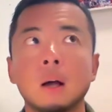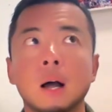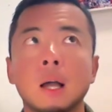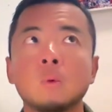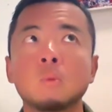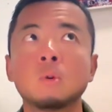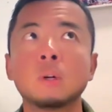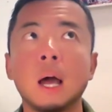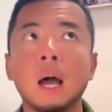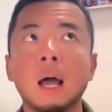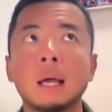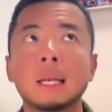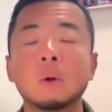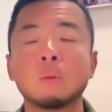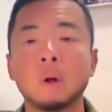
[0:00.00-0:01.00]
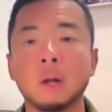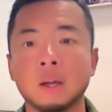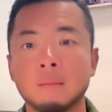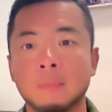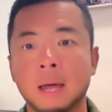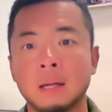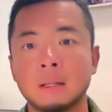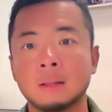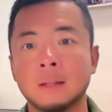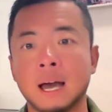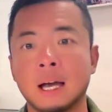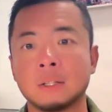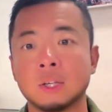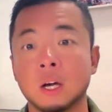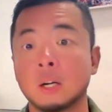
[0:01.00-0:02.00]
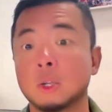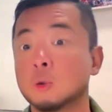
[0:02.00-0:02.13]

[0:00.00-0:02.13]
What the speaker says: I would highly recommend that